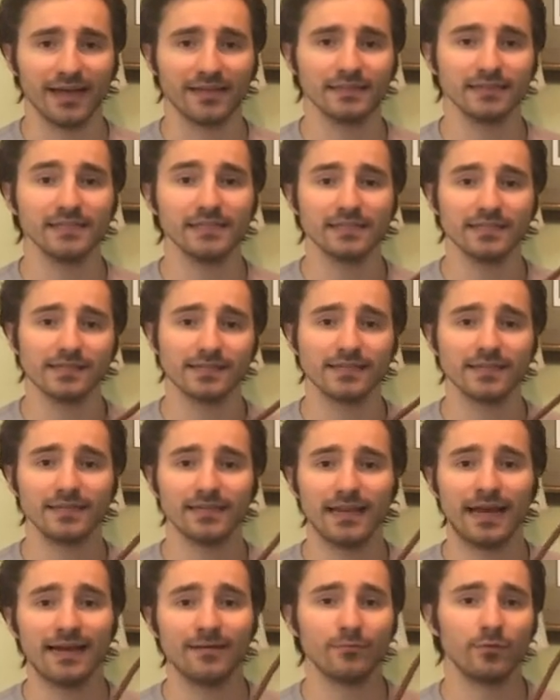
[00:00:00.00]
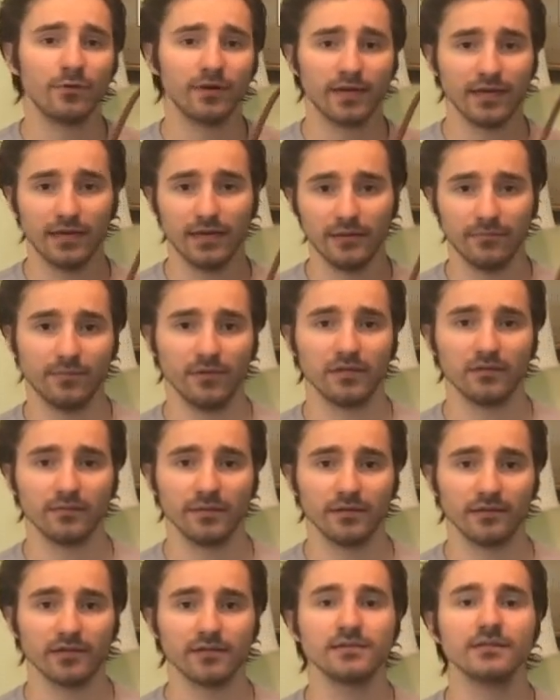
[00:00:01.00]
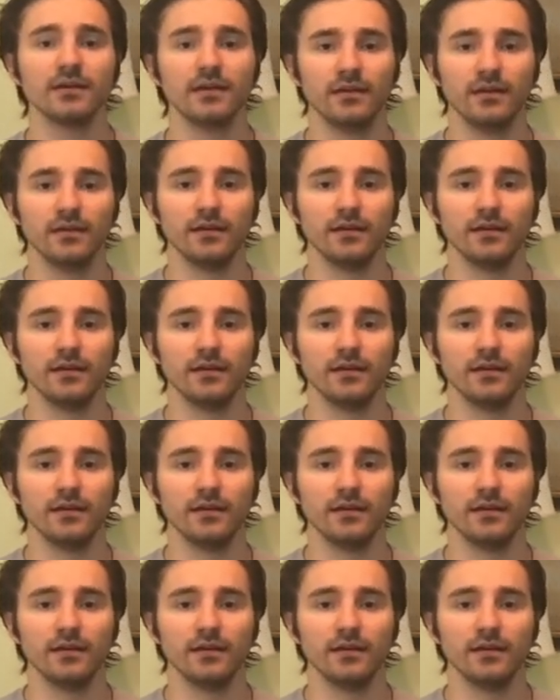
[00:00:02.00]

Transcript: at least 9.8 millimeters.